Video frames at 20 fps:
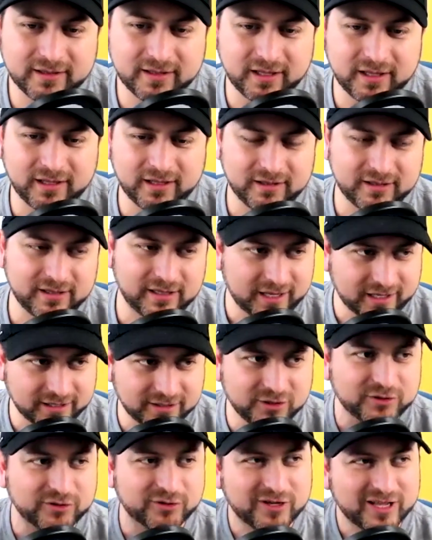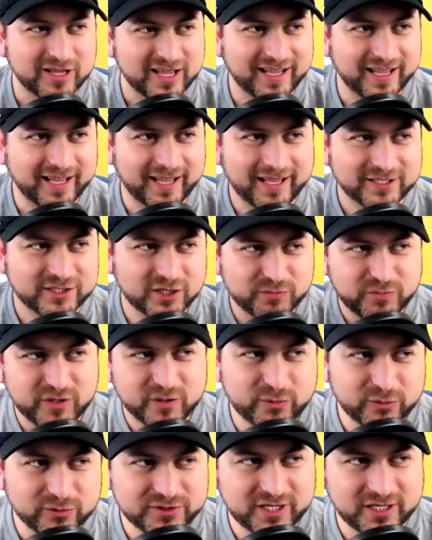They like, some
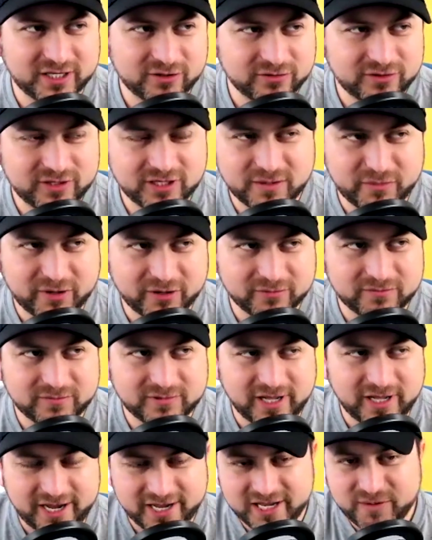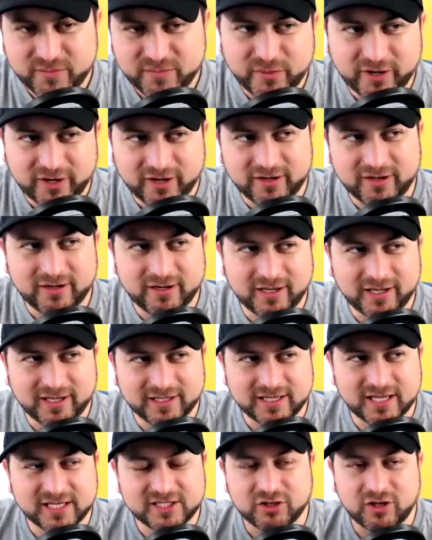people say don't think about dying, but
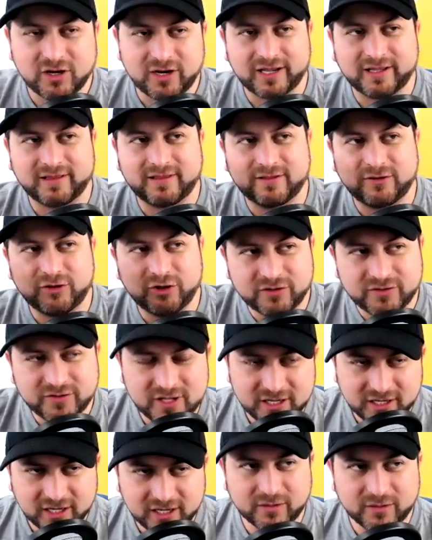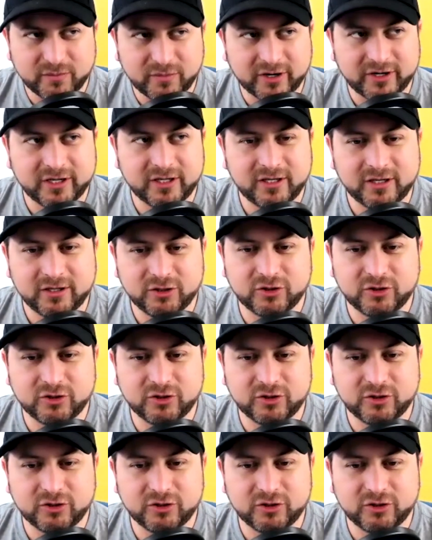it's not like you're thinking about it.